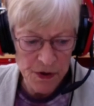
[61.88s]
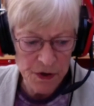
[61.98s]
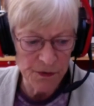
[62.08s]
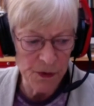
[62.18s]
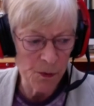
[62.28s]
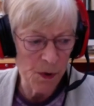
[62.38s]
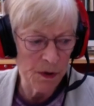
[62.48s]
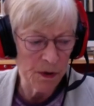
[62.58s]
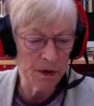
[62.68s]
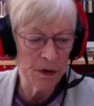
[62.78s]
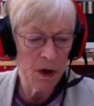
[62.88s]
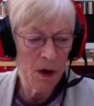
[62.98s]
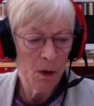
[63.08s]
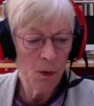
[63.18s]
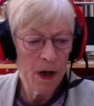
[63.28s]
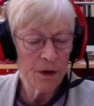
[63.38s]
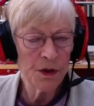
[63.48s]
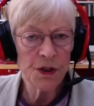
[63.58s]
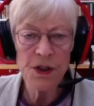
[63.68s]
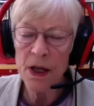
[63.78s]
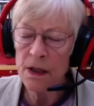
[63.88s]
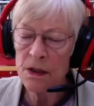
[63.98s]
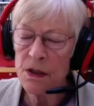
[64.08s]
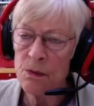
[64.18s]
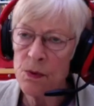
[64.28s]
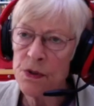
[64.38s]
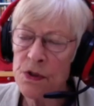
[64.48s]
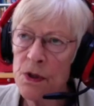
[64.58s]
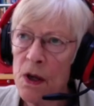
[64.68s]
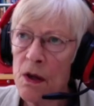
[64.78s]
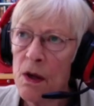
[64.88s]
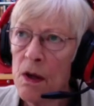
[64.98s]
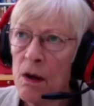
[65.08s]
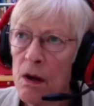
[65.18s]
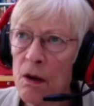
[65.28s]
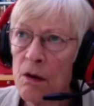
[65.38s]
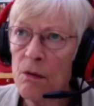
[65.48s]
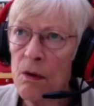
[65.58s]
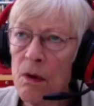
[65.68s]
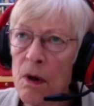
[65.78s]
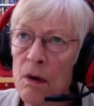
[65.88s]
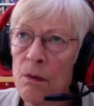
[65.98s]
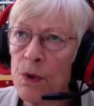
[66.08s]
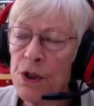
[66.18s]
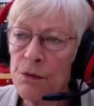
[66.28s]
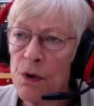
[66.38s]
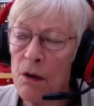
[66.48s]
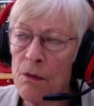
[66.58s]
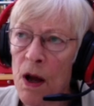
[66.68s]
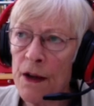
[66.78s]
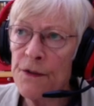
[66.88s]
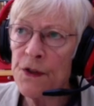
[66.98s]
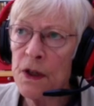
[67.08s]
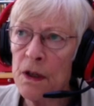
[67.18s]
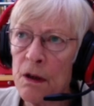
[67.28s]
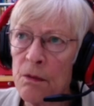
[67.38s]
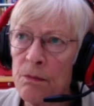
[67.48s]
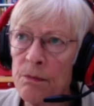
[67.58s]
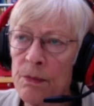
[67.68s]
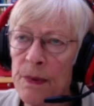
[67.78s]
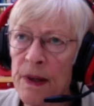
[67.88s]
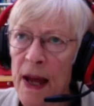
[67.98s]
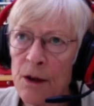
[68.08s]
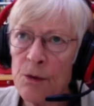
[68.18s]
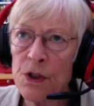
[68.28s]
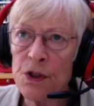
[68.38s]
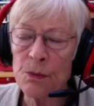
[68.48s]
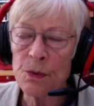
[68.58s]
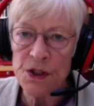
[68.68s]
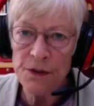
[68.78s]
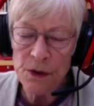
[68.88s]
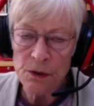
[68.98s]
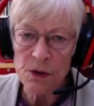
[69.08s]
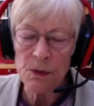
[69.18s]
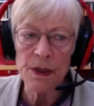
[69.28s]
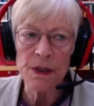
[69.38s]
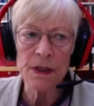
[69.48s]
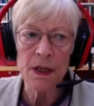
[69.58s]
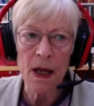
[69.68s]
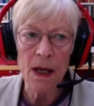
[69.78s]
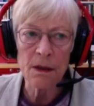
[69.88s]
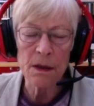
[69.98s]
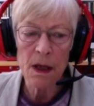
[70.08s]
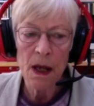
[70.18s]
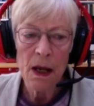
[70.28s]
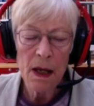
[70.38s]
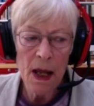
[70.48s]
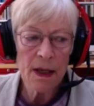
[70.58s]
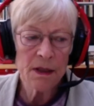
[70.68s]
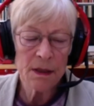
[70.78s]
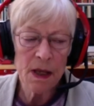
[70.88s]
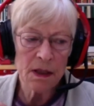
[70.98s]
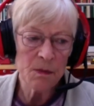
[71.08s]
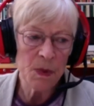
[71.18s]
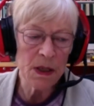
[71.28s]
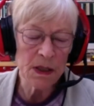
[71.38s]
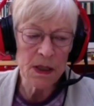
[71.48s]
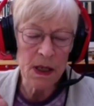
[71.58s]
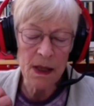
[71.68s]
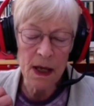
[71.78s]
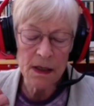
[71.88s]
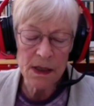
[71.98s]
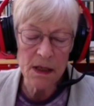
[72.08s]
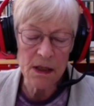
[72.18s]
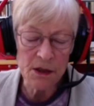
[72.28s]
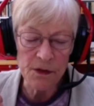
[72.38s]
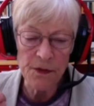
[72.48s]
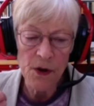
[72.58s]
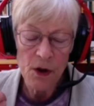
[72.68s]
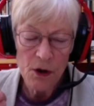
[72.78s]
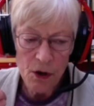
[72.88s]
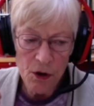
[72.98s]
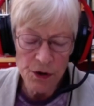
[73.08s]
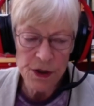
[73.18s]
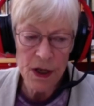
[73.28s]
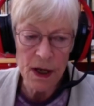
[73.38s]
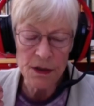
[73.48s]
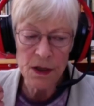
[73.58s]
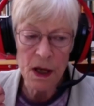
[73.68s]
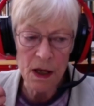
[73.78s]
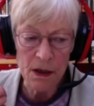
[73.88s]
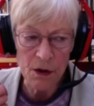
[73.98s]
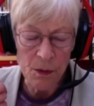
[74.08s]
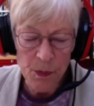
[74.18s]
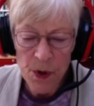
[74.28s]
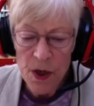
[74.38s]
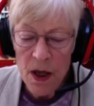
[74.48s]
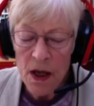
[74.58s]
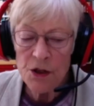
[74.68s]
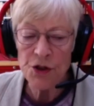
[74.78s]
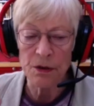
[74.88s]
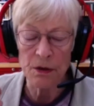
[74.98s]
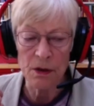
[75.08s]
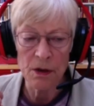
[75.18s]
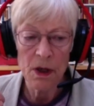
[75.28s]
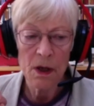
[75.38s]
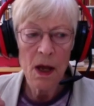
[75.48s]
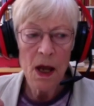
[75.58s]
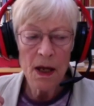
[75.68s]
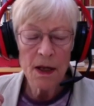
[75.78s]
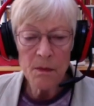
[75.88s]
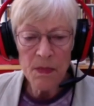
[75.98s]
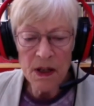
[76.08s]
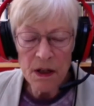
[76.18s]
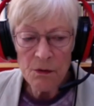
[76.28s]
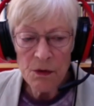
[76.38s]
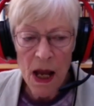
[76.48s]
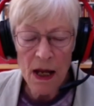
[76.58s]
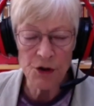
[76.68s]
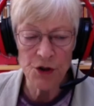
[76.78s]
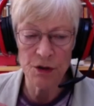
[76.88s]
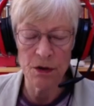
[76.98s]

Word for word: of the world where Christianity was, uh, uh, which arrived in a language that was difficult to understand, lacked that immediacy, that sense of contact and communication and immediate reaction.